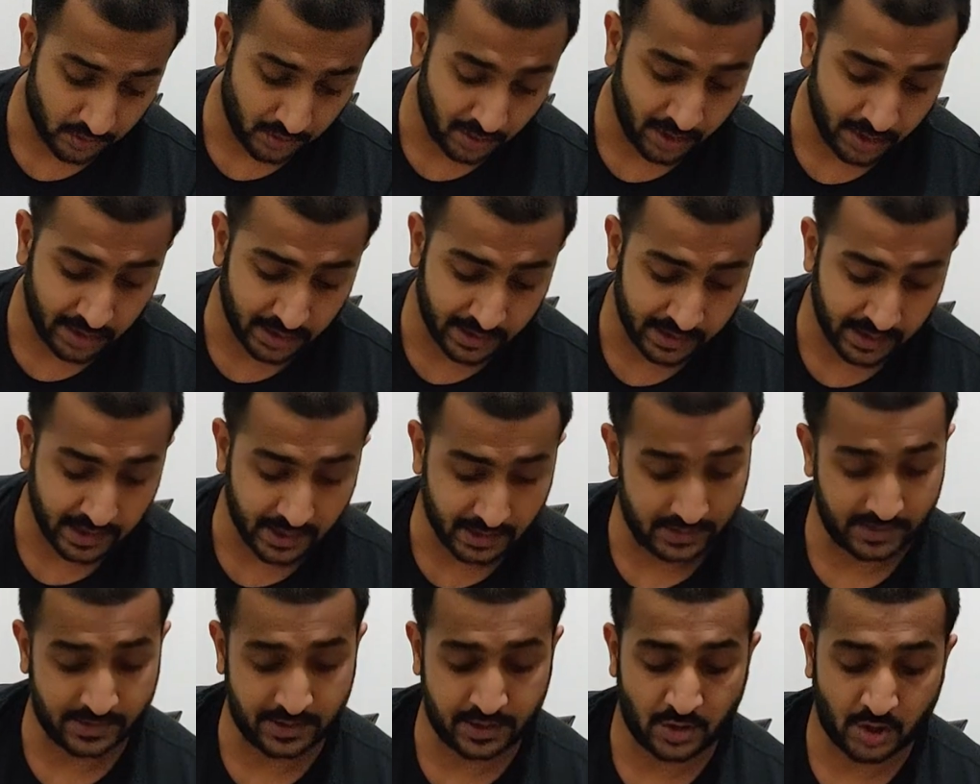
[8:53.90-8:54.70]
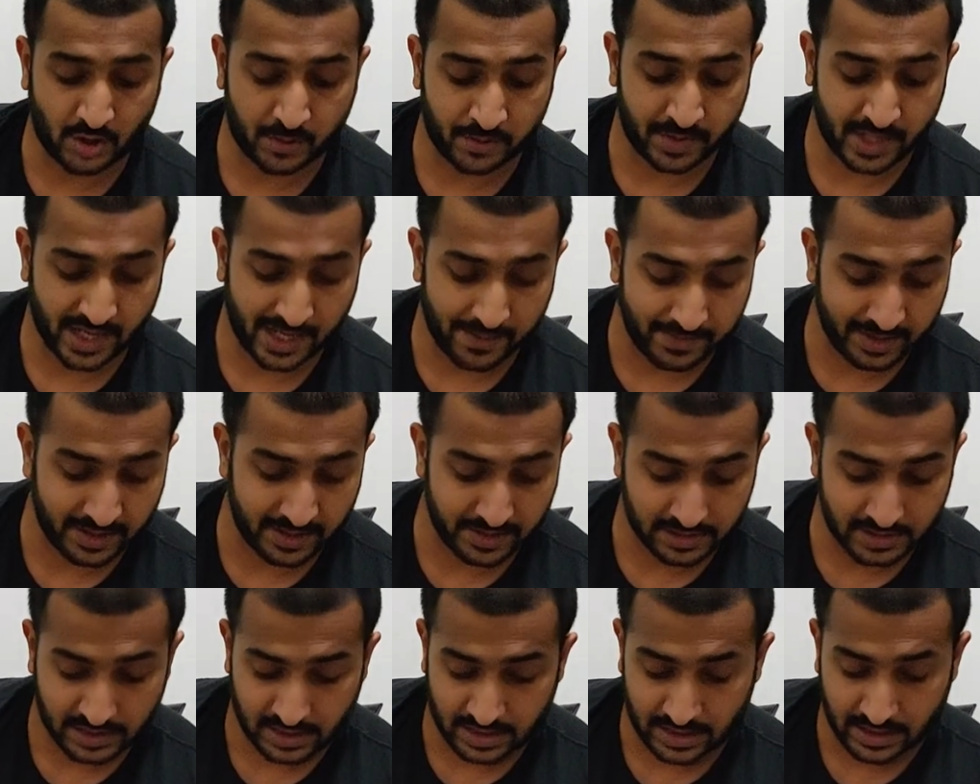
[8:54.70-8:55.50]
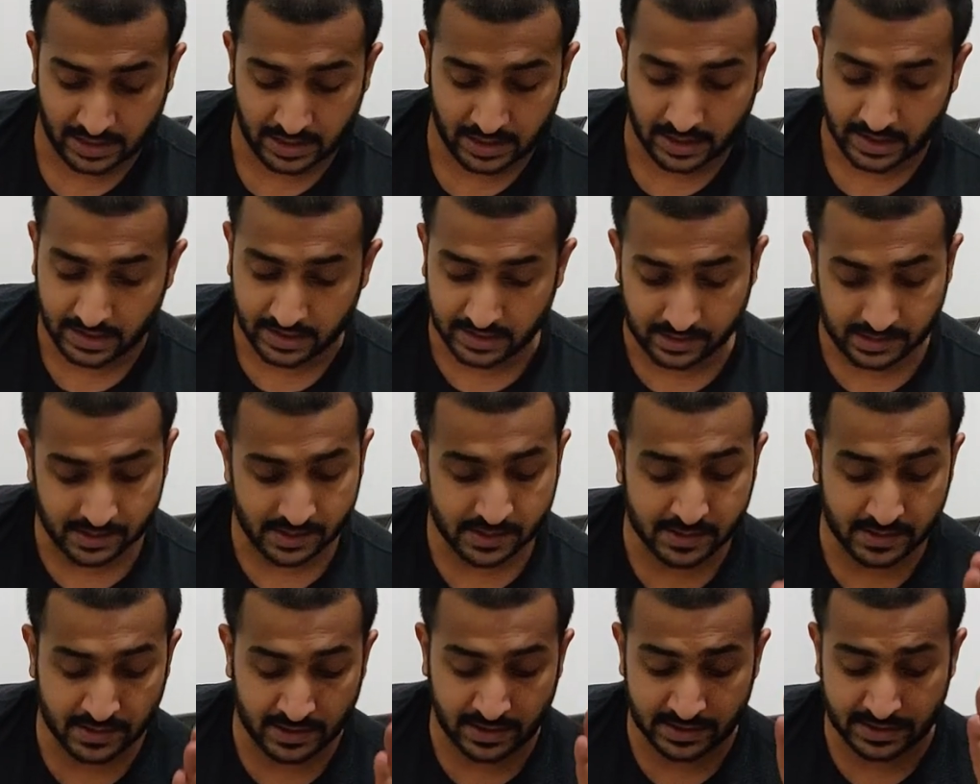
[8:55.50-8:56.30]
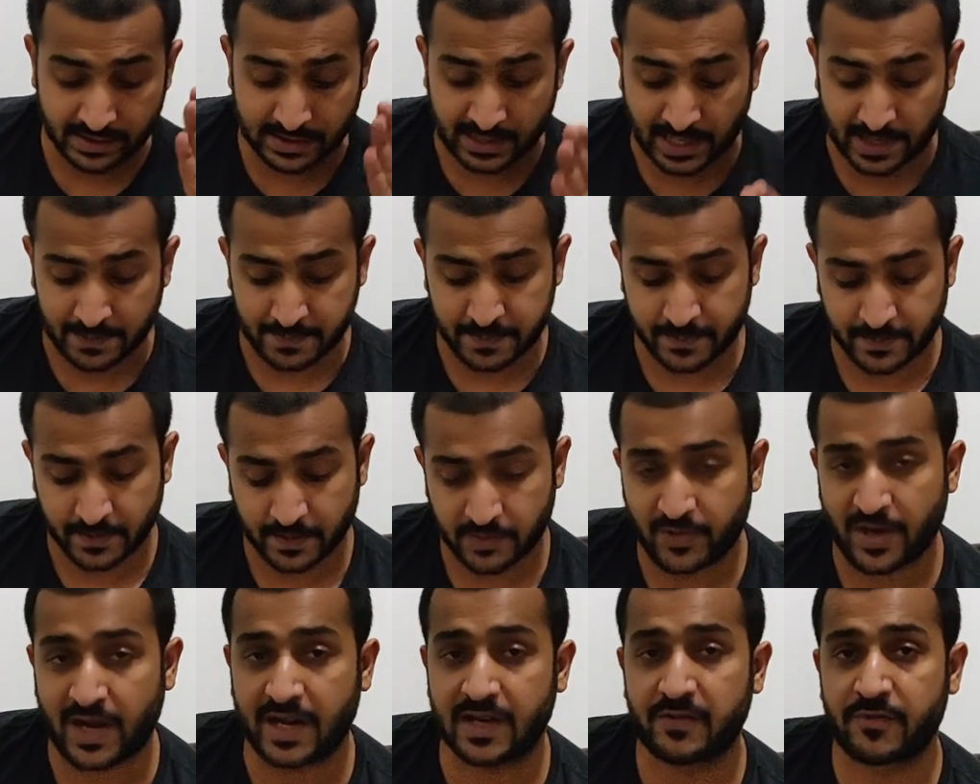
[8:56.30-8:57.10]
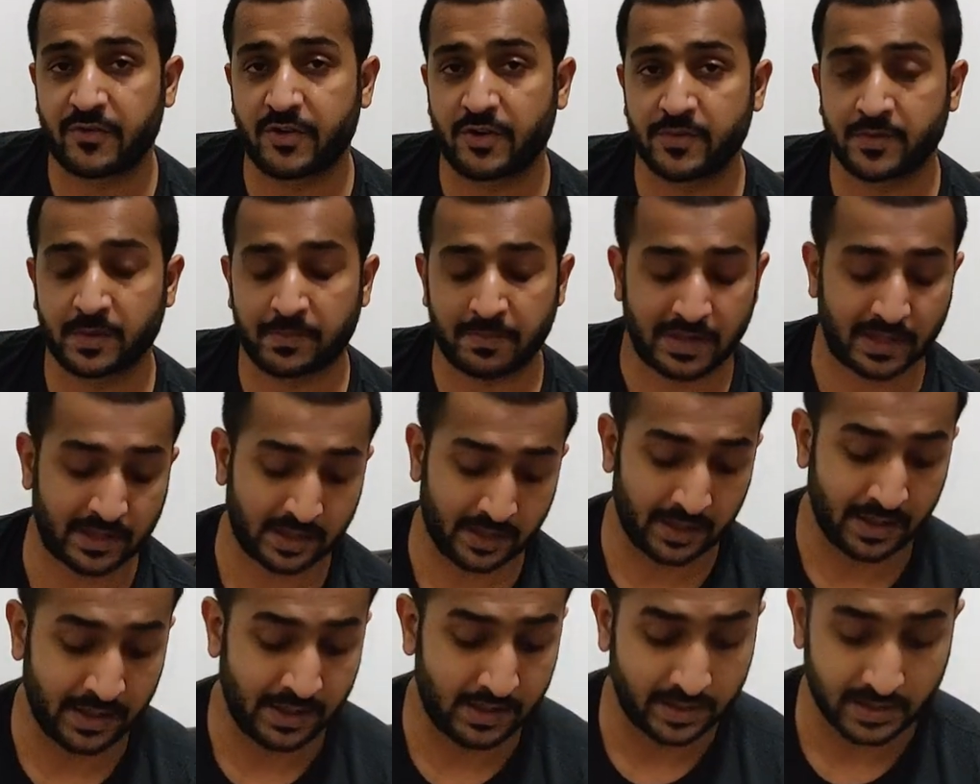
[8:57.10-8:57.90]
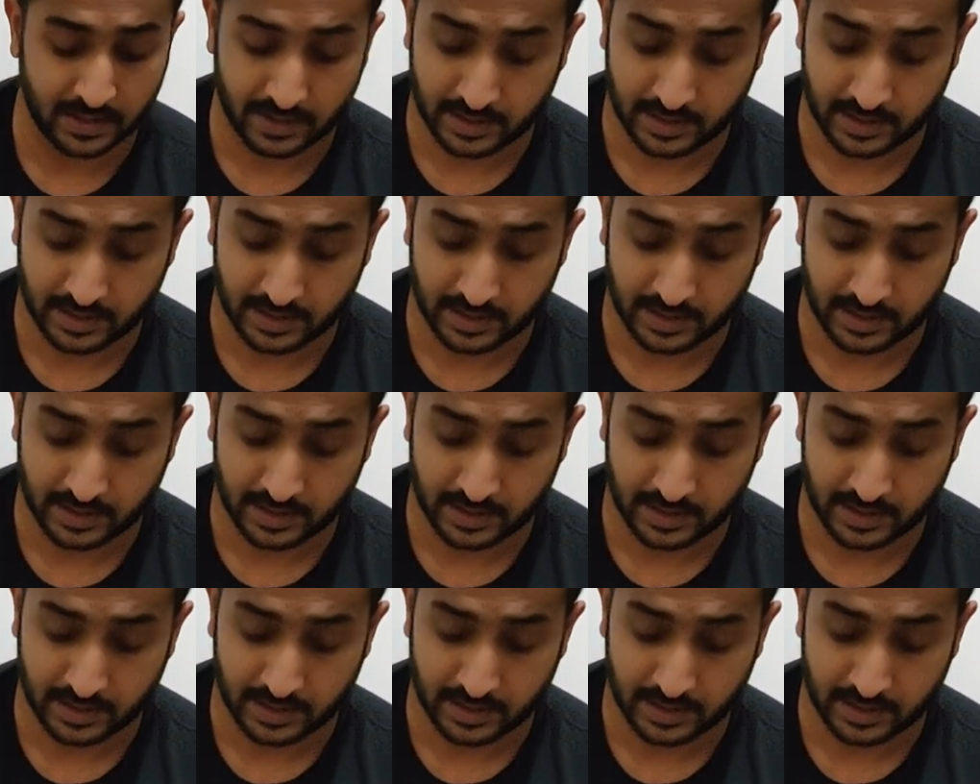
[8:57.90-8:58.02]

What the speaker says: all it is storm damaged, this is gonna snap right from the middle.